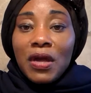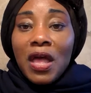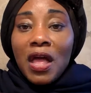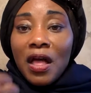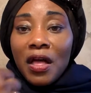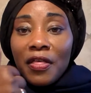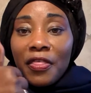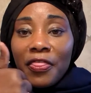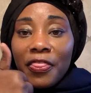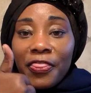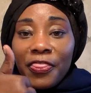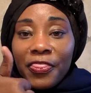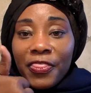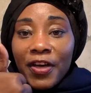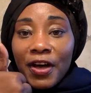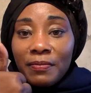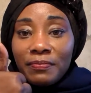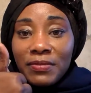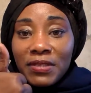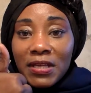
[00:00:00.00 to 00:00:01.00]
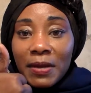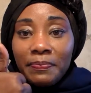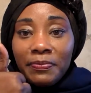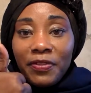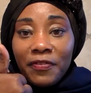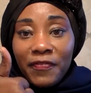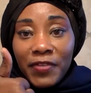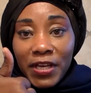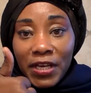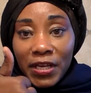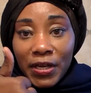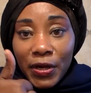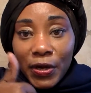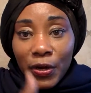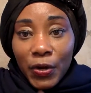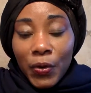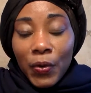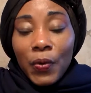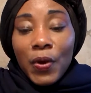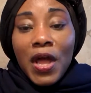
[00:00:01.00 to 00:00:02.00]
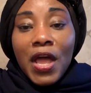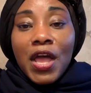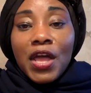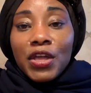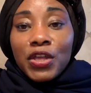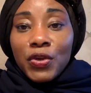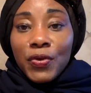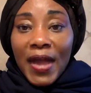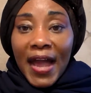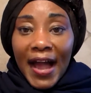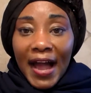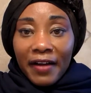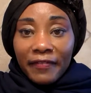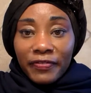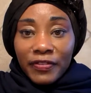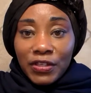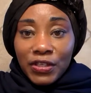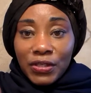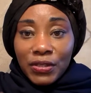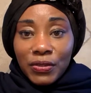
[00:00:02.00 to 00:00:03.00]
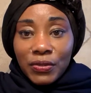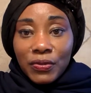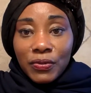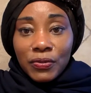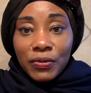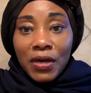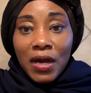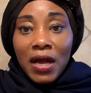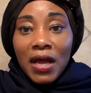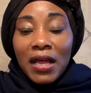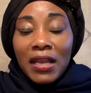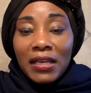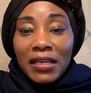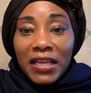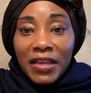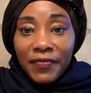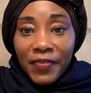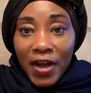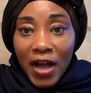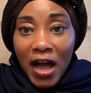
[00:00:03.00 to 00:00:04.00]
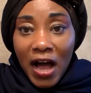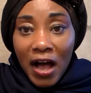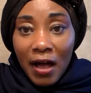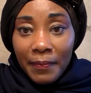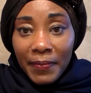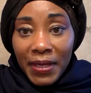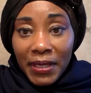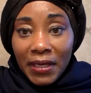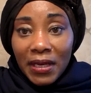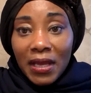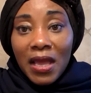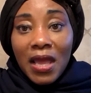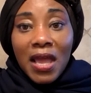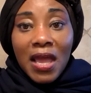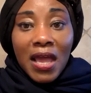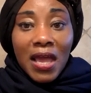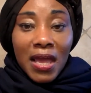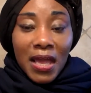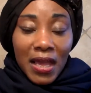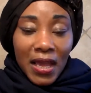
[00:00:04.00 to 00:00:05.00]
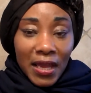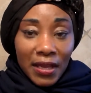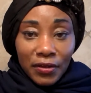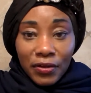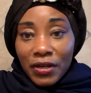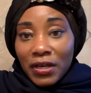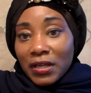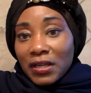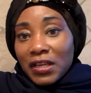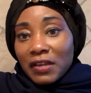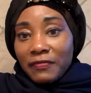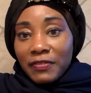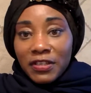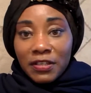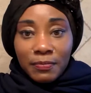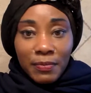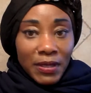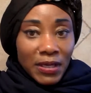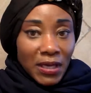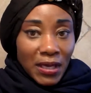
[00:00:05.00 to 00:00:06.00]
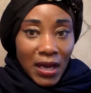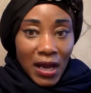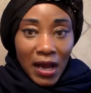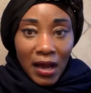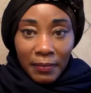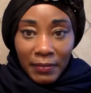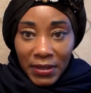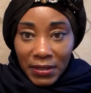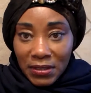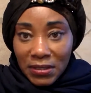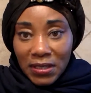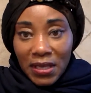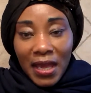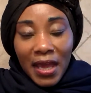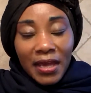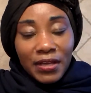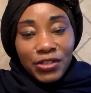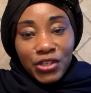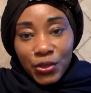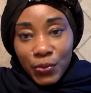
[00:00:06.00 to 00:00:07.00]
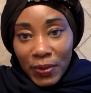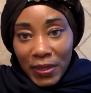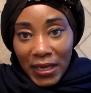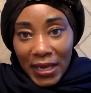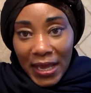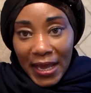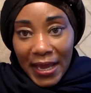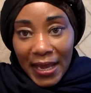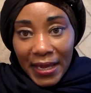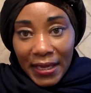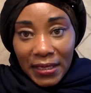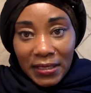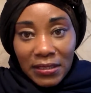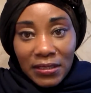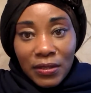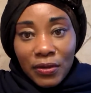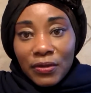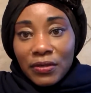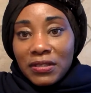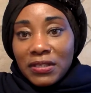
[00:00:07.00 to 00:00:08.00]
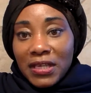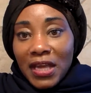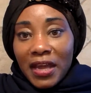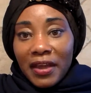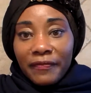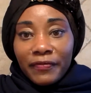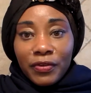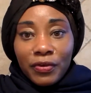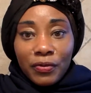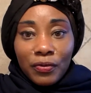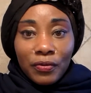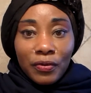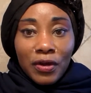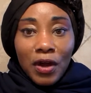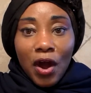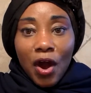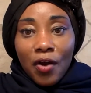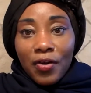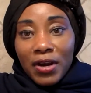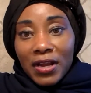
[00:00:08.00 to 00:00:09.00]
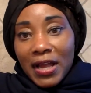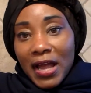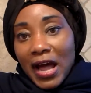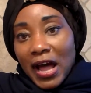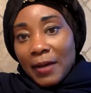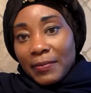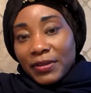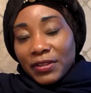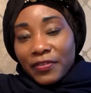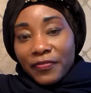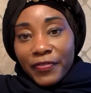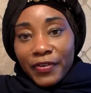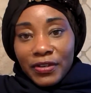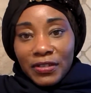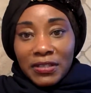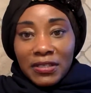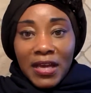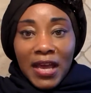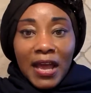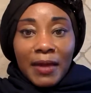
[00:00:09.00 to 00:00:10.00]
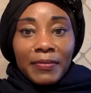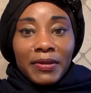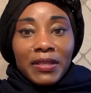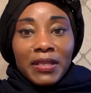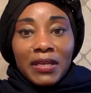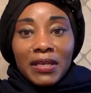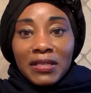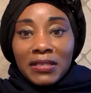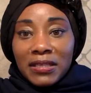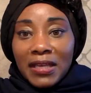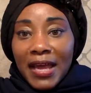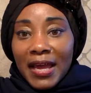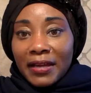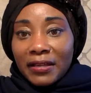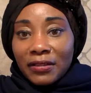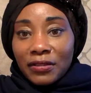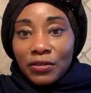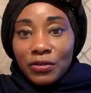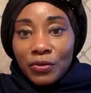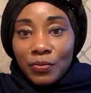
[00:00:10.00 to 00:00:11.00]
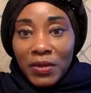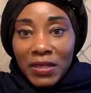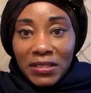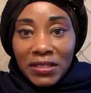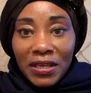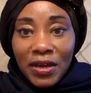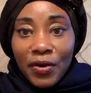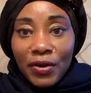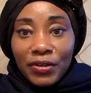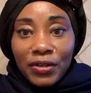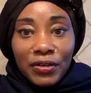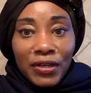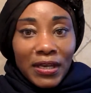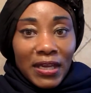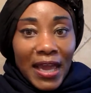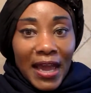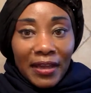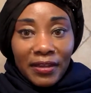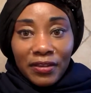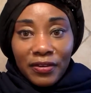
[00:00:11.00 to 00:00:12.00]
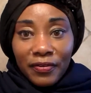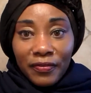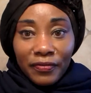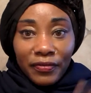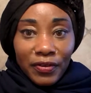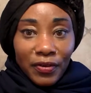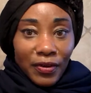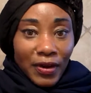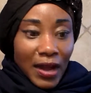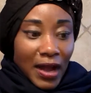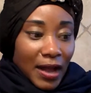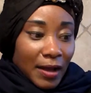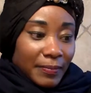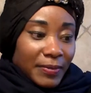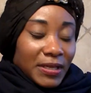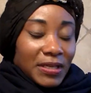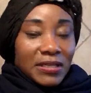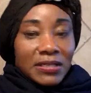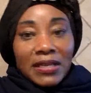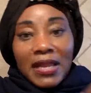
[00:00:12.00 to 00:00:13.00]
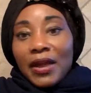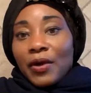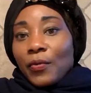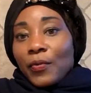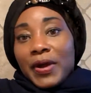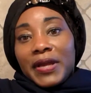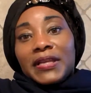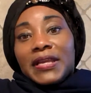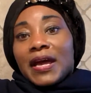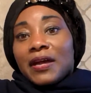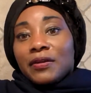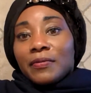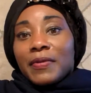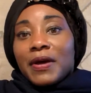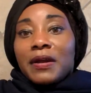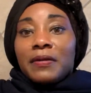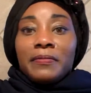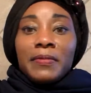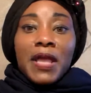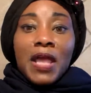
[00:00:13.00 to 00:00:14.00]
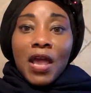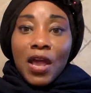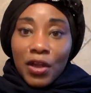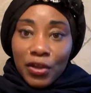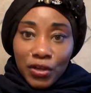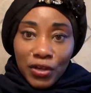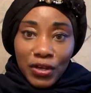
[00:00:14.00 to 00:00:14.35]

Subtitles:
to thumbs up the video. You have to leave a comment. And you can leave as many comments as you would like. So say if you already commented the first time and then it's like 2 weeks ago and you can't, your comment is like way down the bottom,